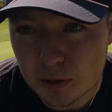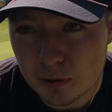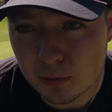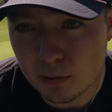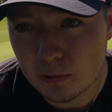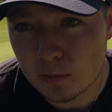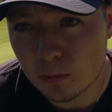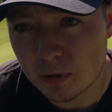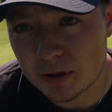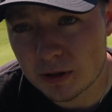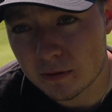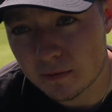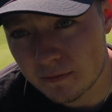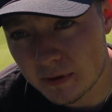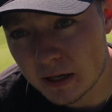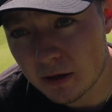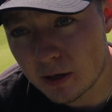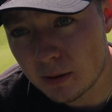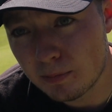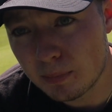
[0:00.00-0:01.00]
you with your
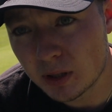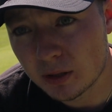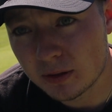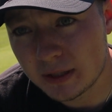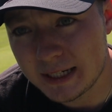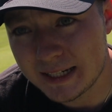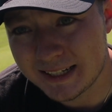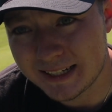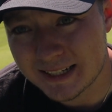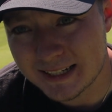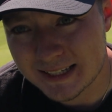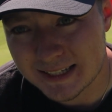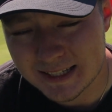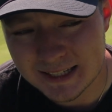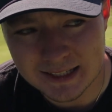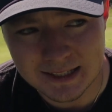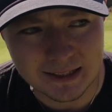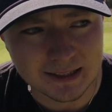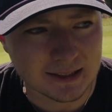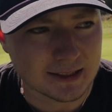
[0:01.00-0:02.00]
variability and
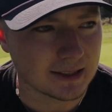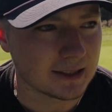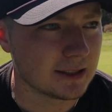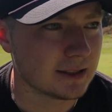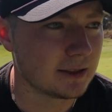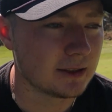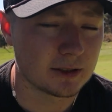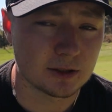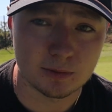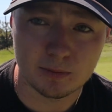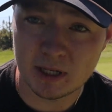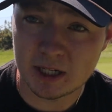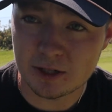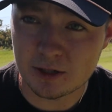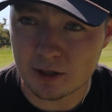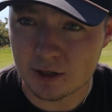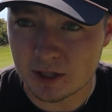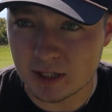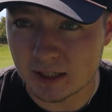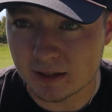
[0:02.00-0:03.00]
consistency. So make
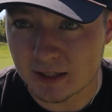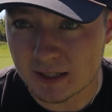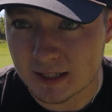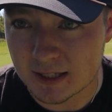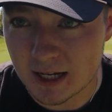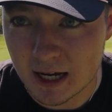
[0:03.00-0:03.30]
sure you get this